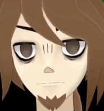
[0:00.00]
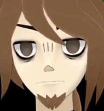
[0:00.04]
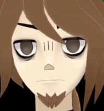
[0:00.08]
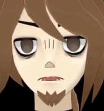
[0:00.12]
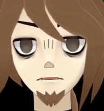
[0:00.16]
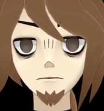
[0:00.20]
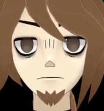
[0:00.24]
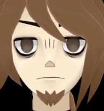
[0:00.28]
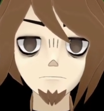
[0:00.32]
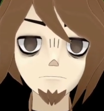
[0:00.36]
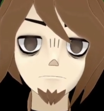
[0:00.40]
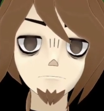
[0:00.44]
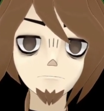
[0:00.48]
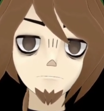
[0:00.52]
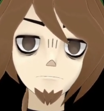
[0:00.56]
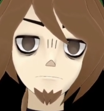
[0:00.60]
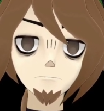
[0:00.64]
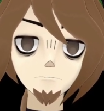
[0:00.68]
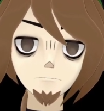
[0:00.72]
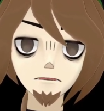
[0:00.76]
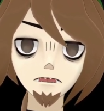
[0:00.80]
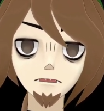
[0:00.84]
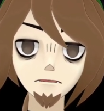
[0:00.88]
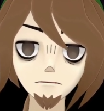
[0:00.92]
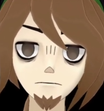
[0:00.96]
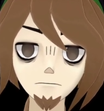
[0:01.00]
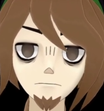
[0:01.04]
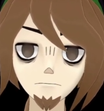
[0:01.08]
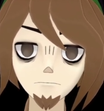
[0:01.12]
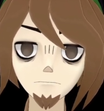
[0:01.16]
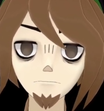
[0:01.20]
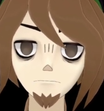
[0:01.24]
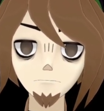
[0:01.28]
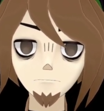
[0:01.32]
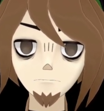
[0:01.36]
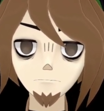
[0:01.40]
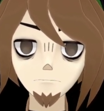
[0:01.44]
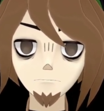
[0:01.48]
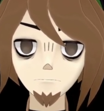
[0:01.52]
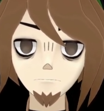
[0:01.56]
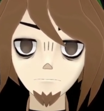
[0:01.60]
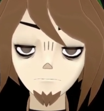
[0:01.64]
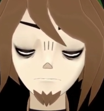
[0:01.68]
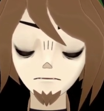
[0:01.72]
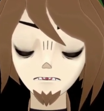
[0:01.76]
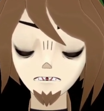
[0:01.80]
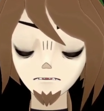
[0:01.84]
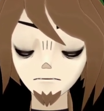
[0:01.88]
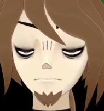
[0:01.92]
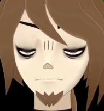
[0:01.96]
bunch of the episodes, most
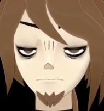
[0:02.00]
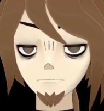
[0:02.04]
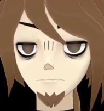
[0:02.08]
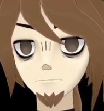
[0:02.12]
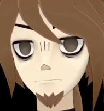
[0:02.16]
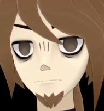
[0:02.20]
specifically